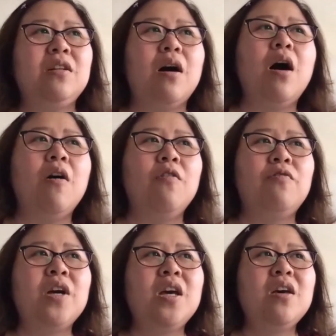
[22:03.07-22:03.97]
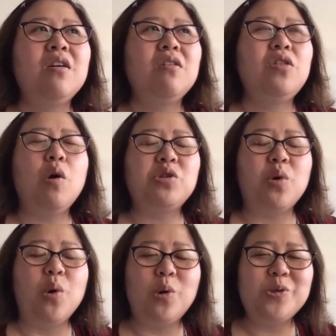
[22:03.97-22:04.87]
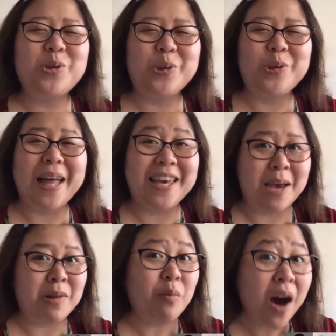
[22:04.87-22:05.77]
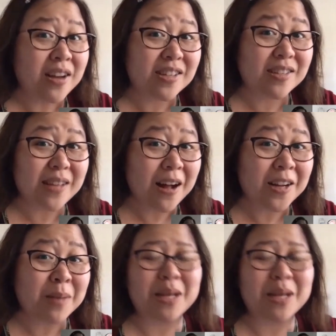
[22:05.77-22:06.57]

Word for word: of those old school like Game and Watch style games.